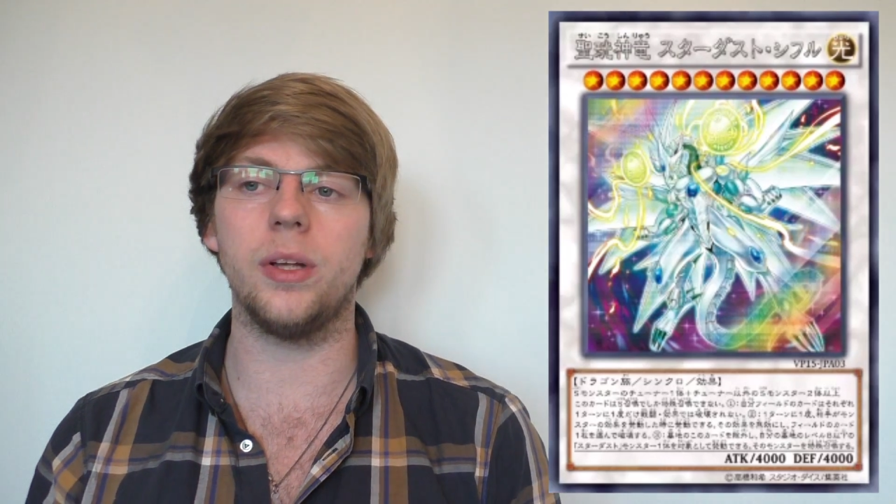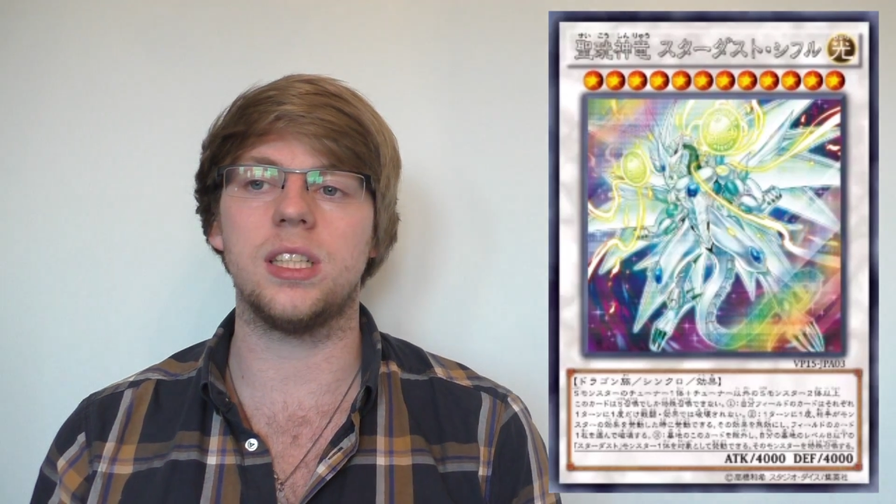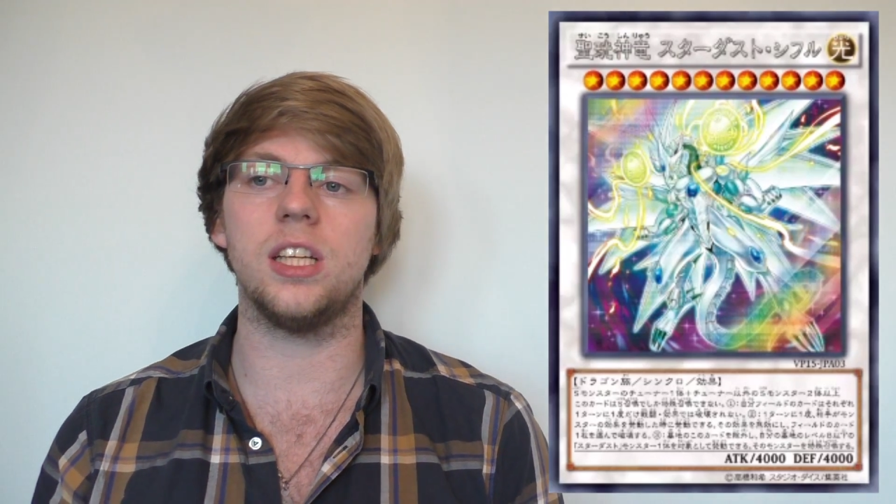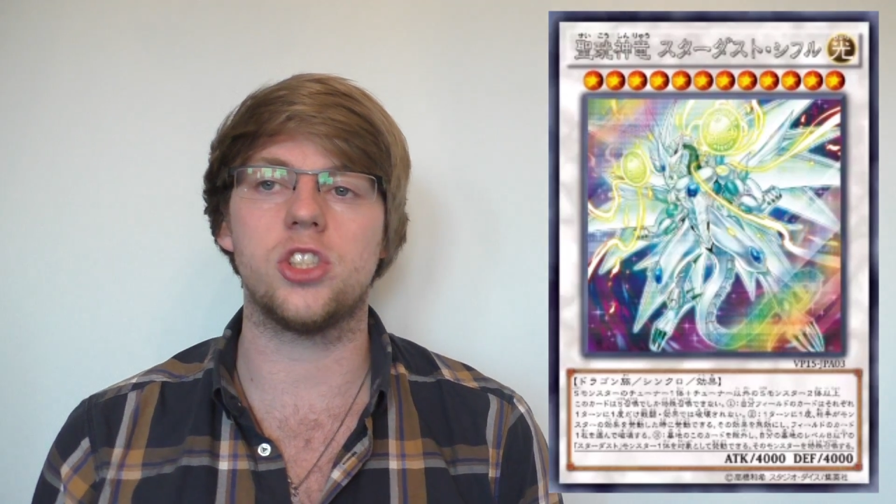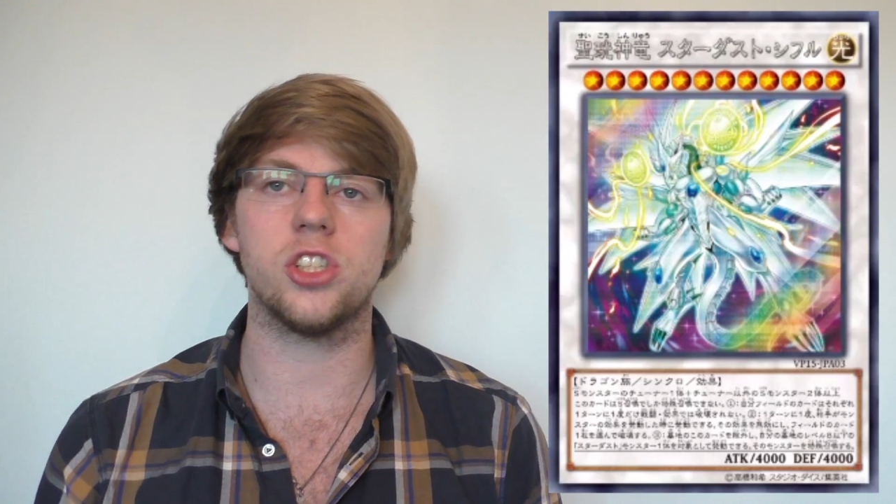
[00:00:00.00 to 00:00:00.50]

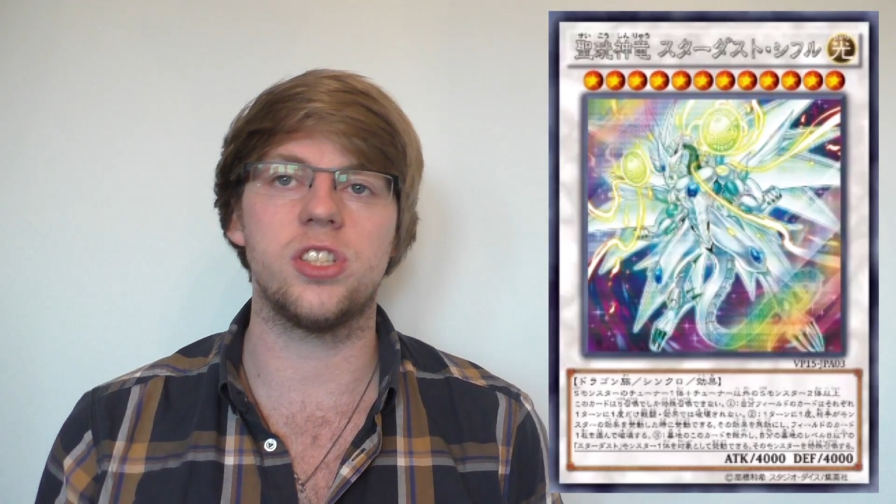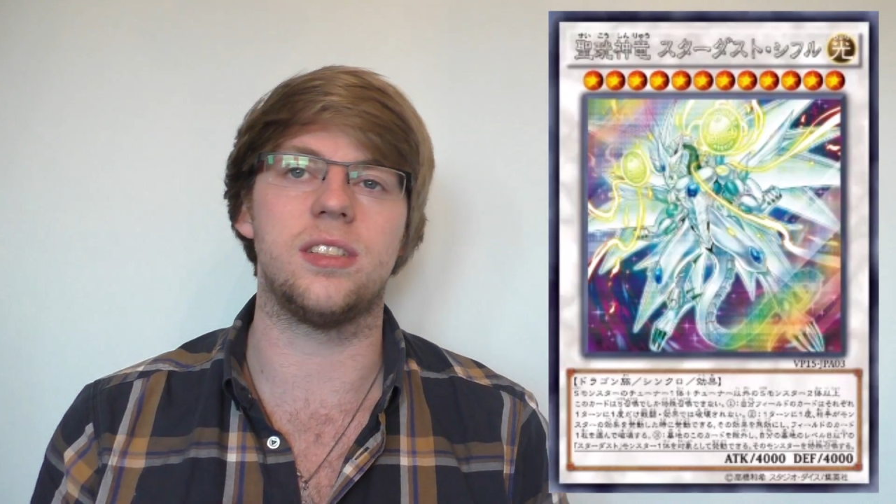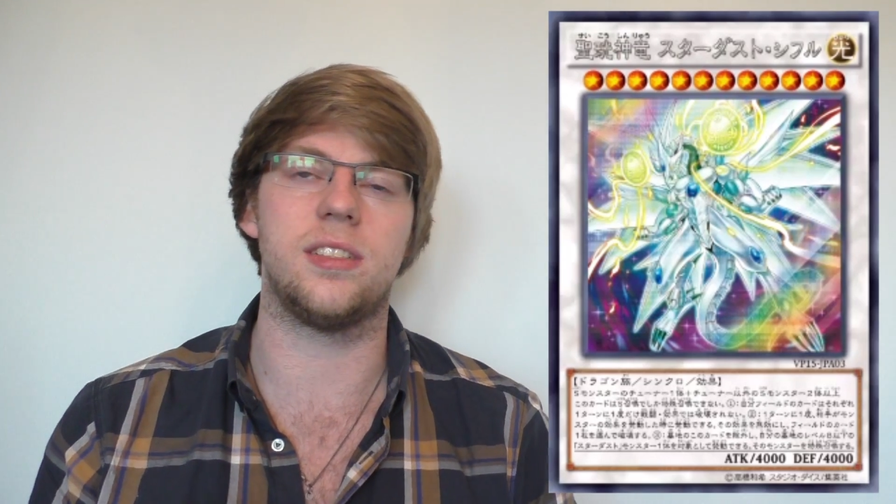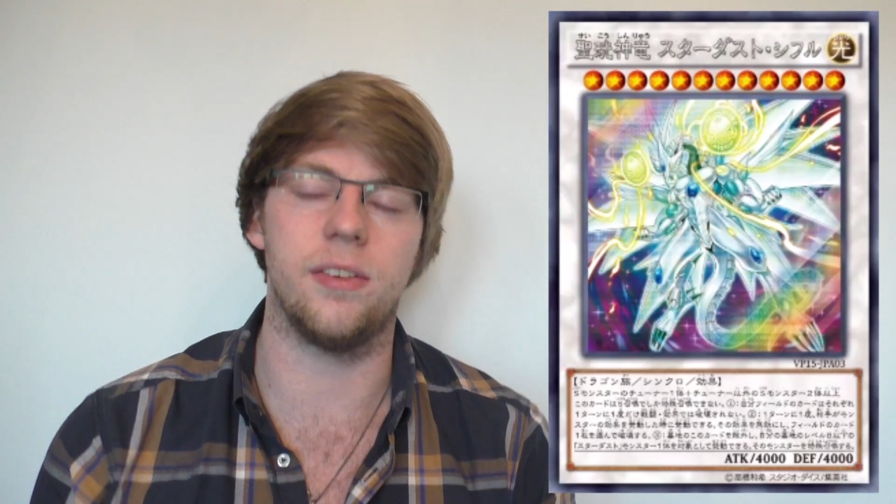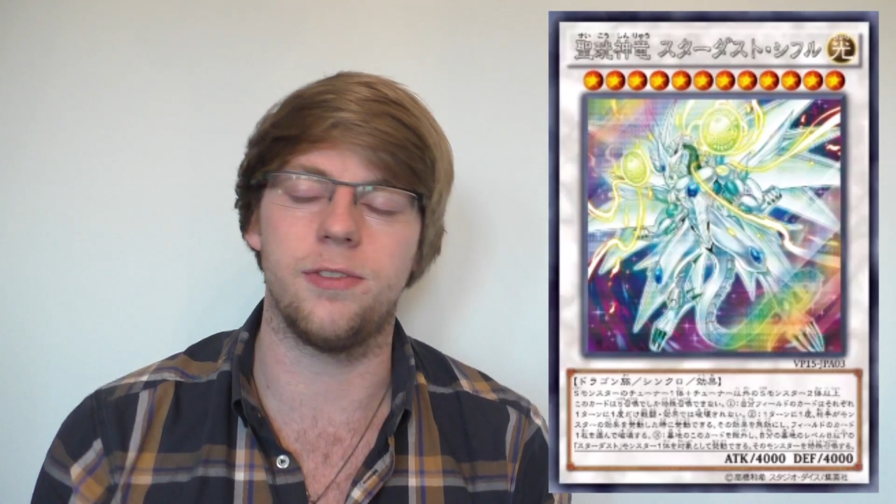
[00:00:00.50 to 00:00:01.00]
it's just a
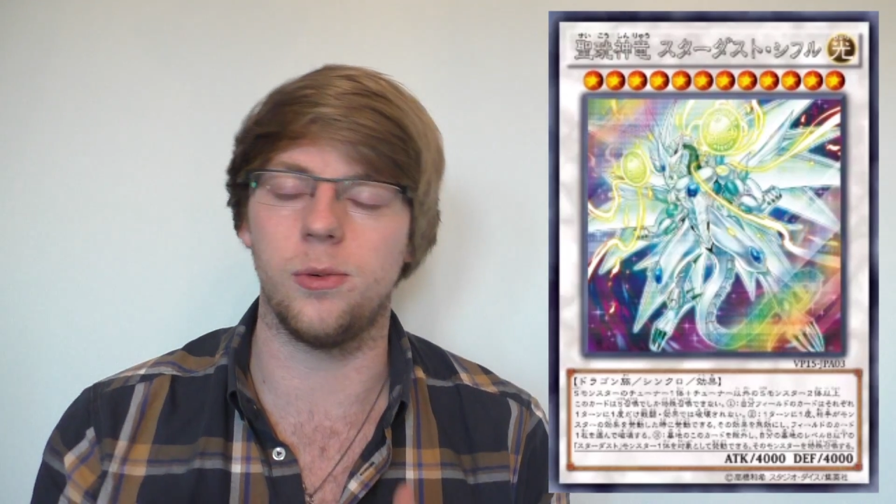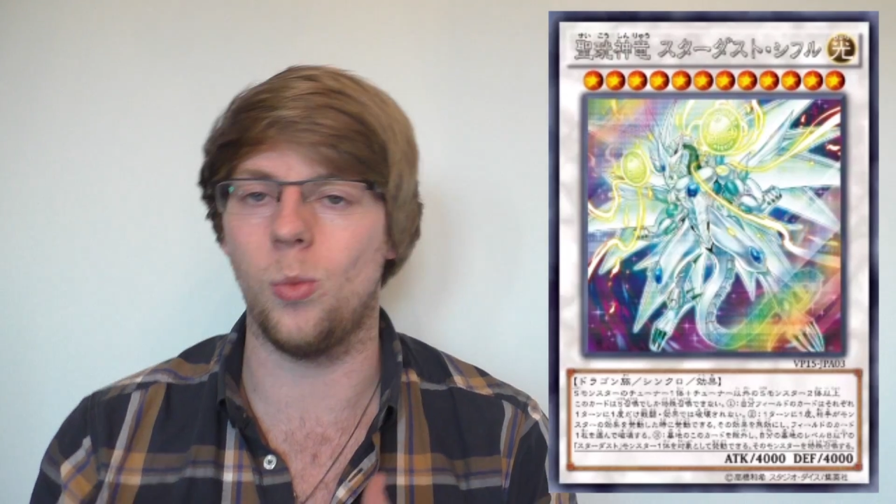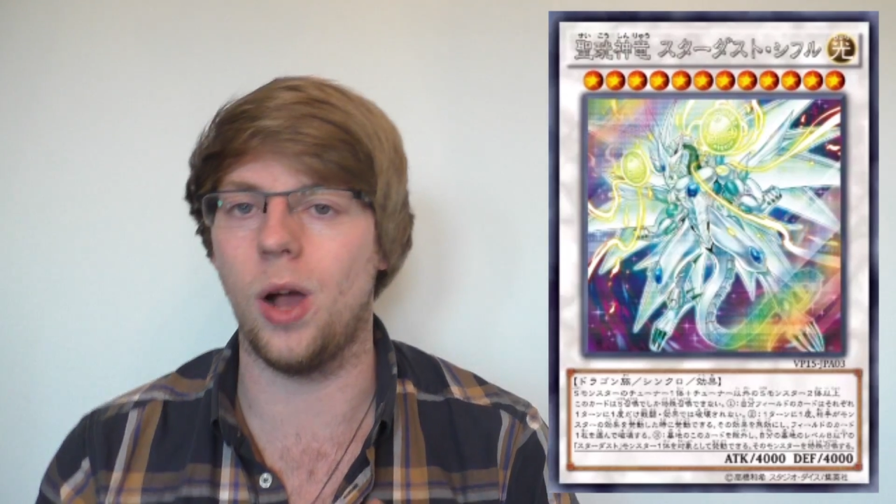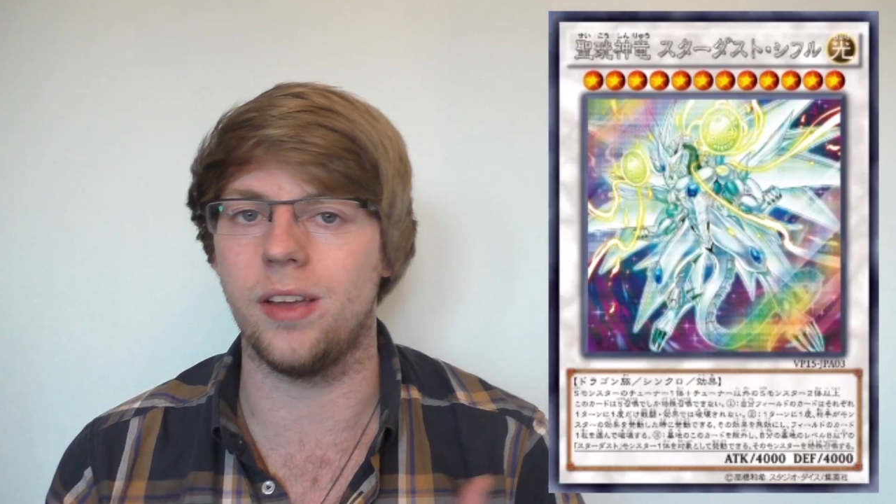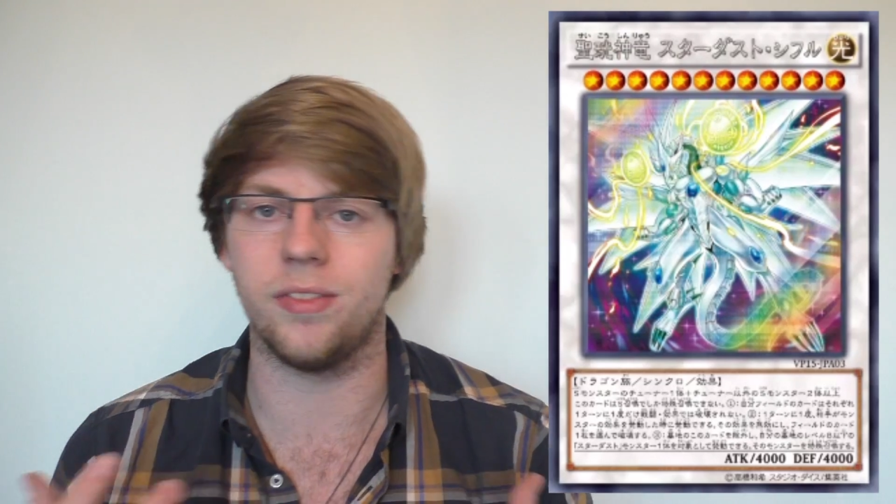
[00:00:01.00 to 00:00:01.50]

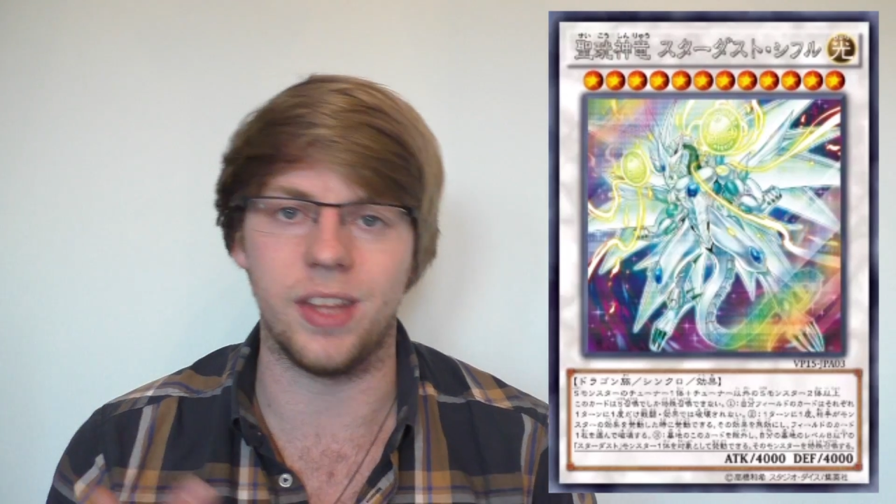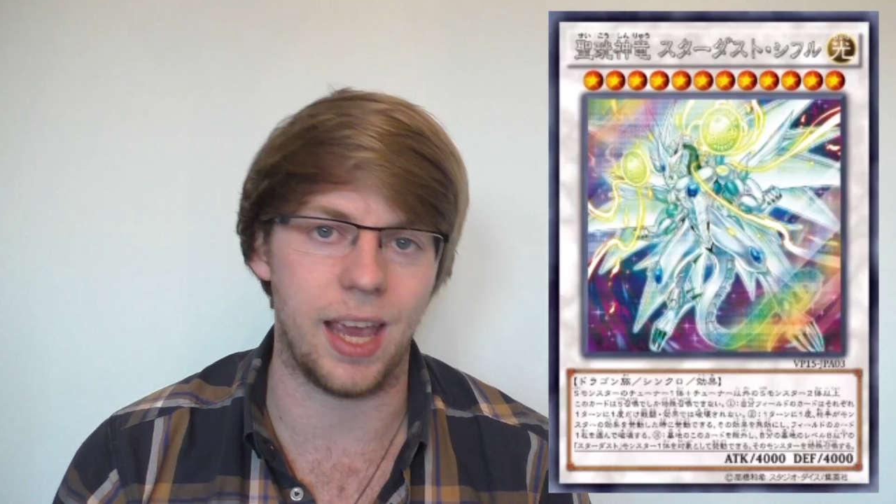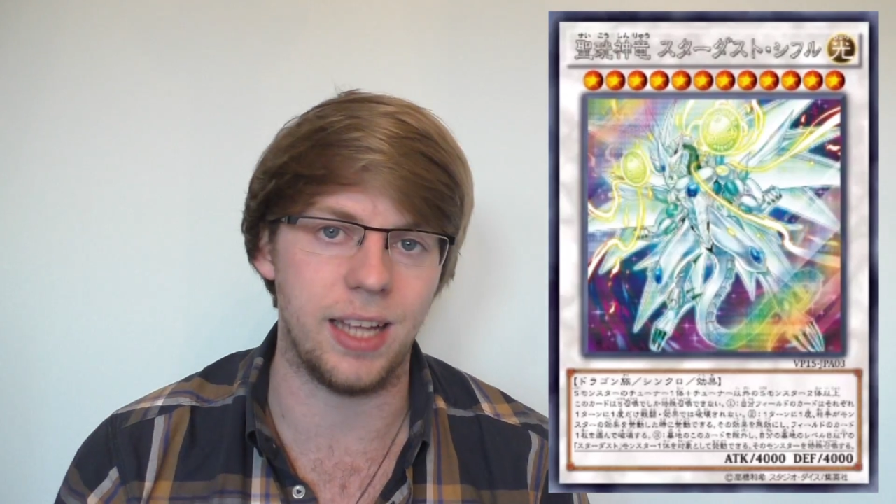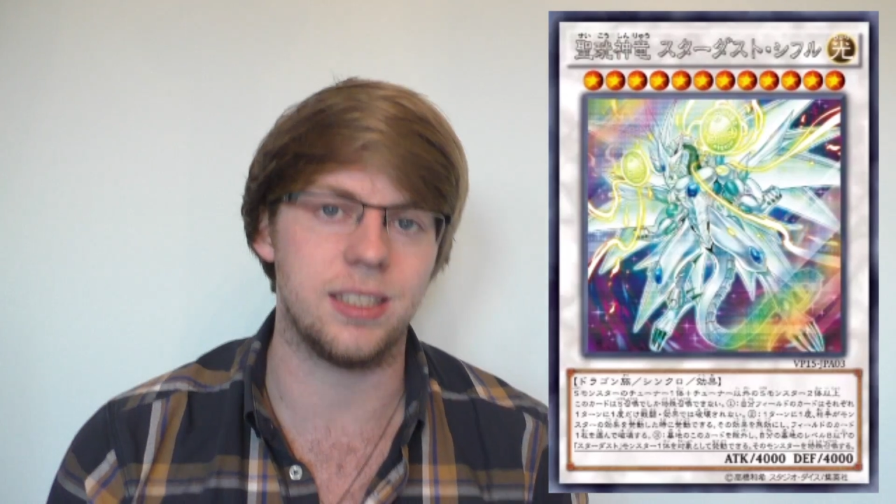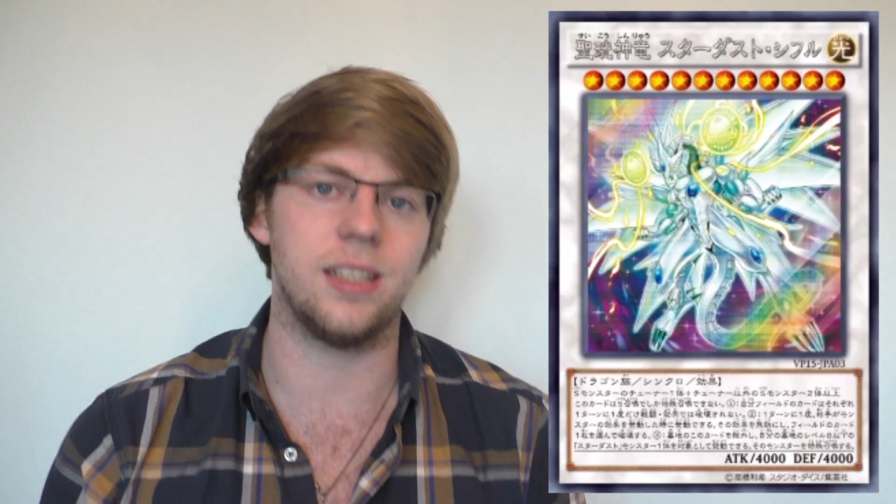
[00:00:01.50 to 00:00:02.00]
different way of
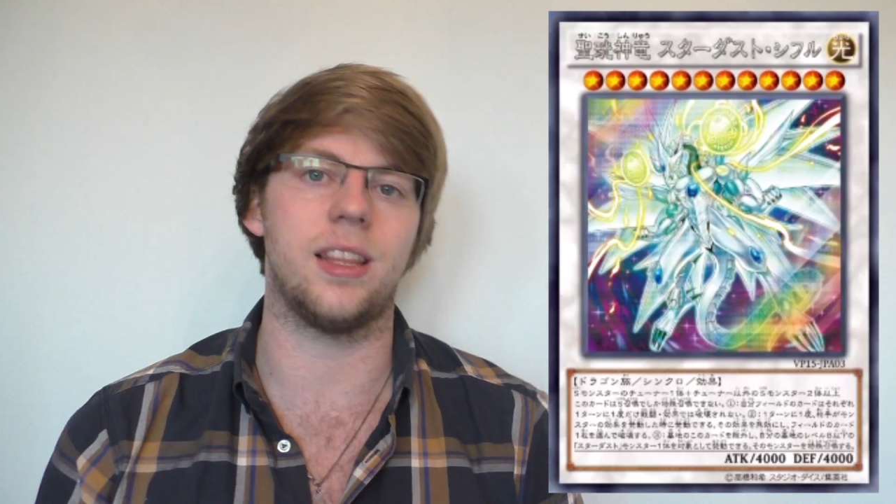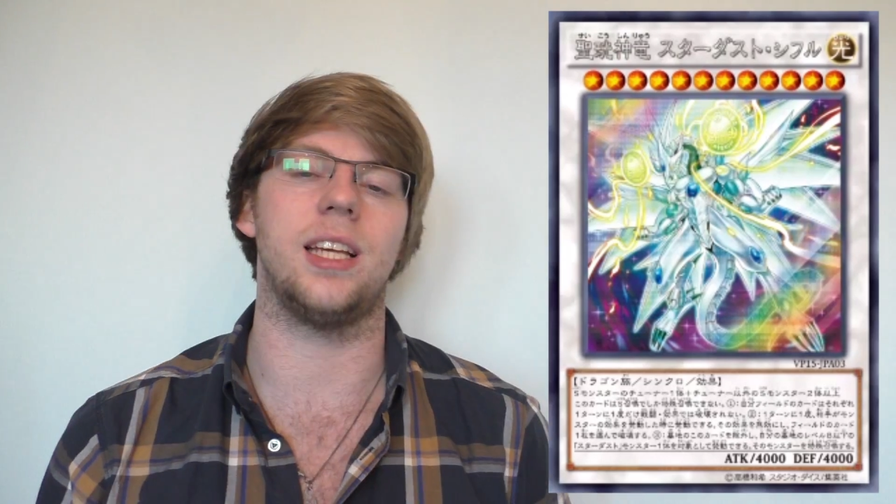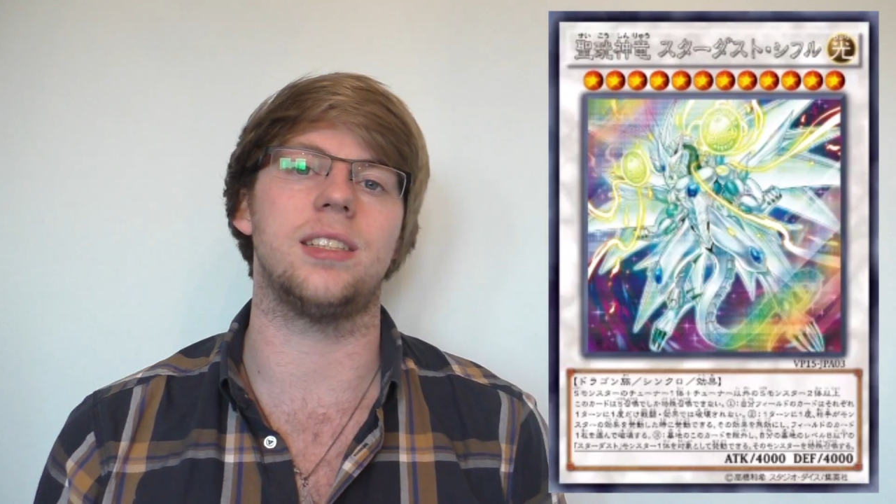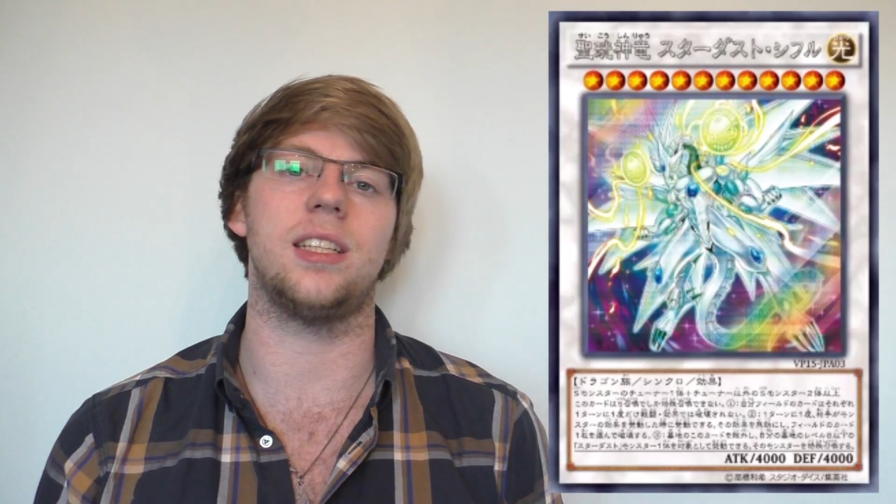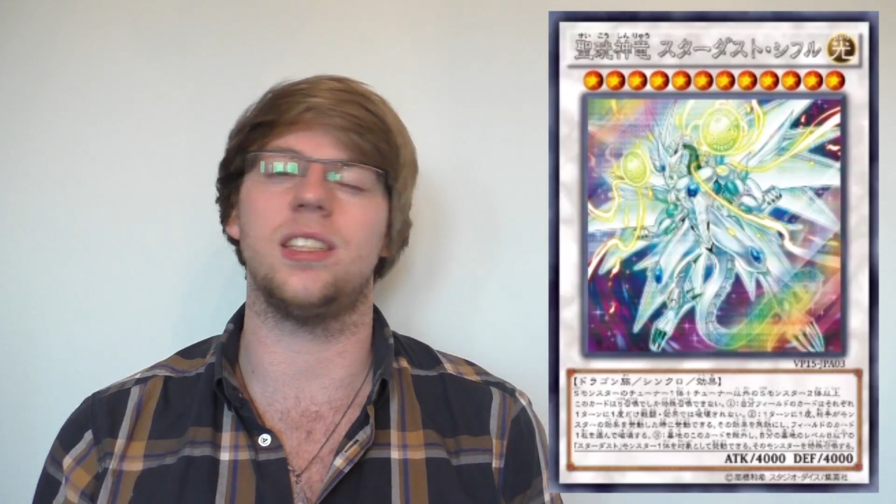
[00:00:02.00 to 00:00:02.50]
negating things,